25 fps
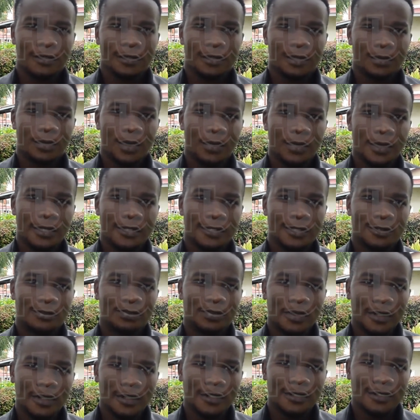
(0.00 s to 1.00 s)
The moment it
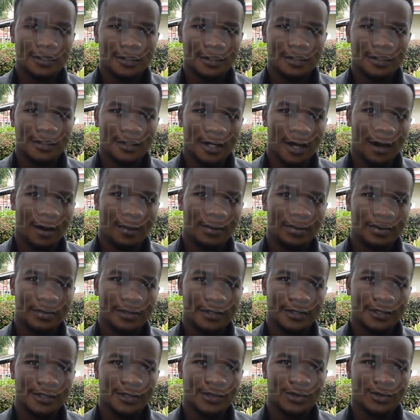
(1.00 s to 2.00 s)
picks this up,
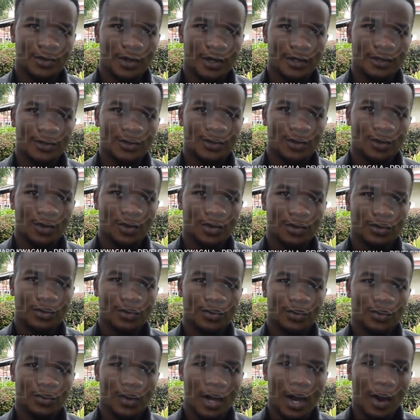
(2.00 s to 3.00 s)
it is going to go
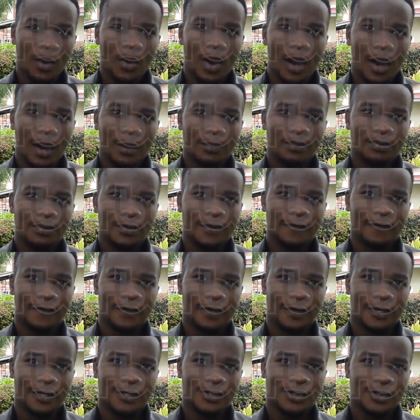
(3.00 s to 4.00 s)
through our
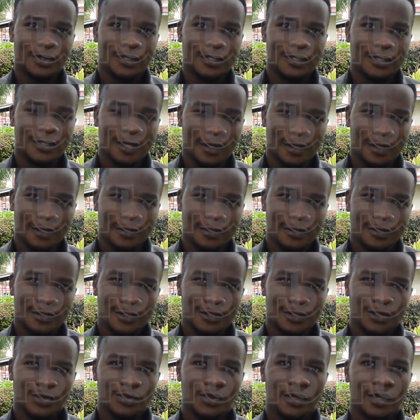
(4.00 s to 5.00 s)
amplification circuit
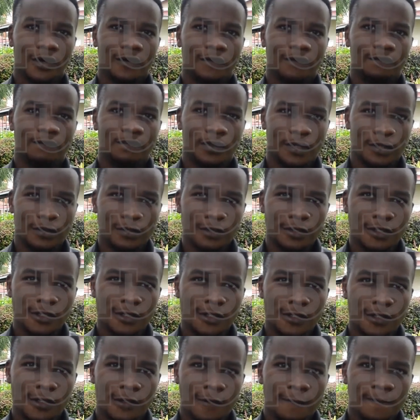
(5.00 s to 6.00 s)
that we have
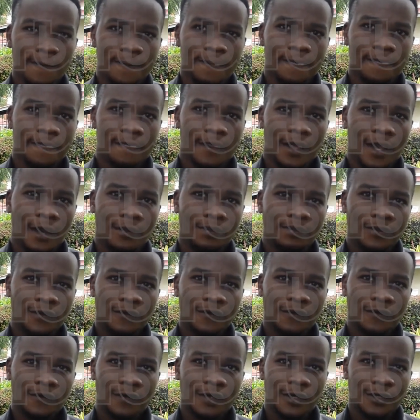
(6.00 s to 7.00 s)
built. The
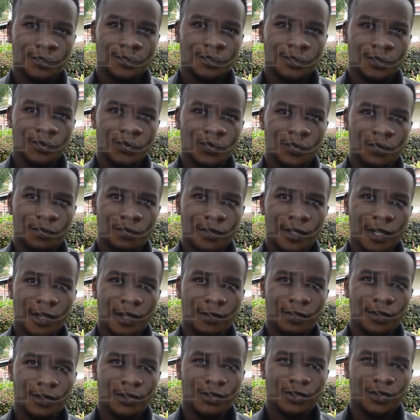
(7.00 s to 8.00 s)
amplification will be
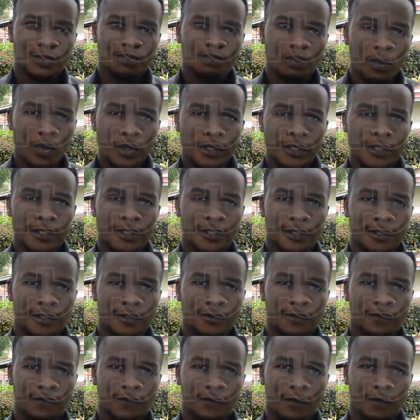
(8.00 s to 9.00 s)
able to boost
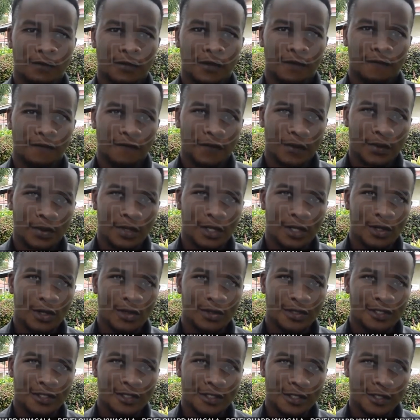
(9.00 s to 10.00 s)
it from the very
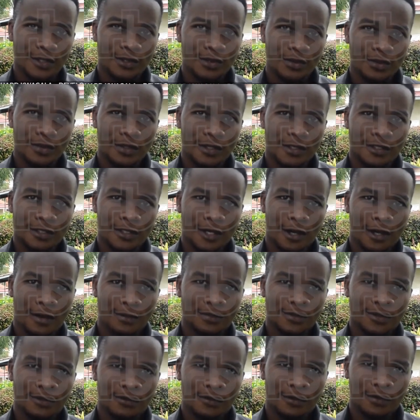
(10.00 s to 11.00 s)
low signal that
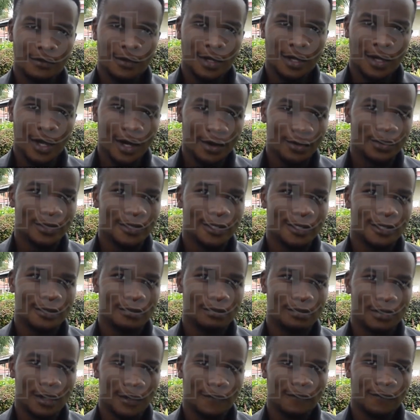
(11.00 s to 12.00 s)
comes from the carotid
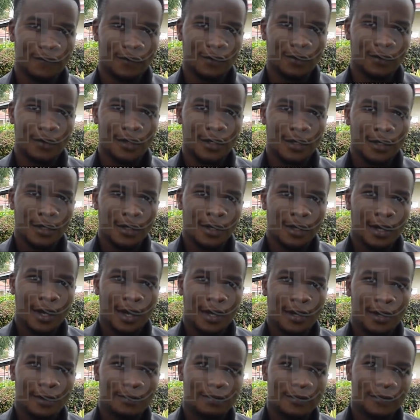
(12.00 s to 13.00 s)
blood flow
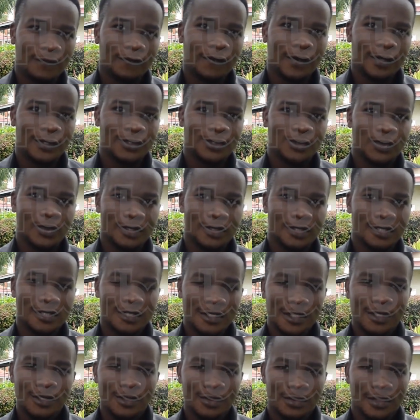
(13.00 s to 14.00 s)
and amplify it to a
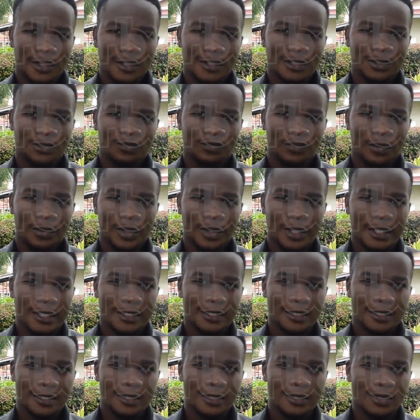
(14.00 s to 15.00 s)
signal that is very
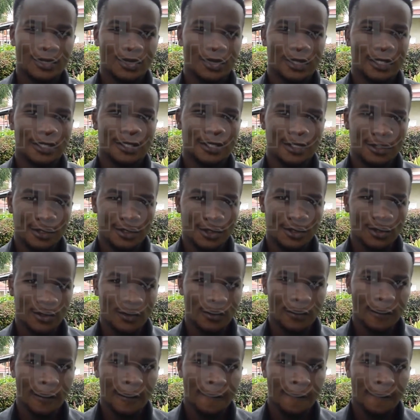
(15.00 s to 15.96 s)
easy to listen to.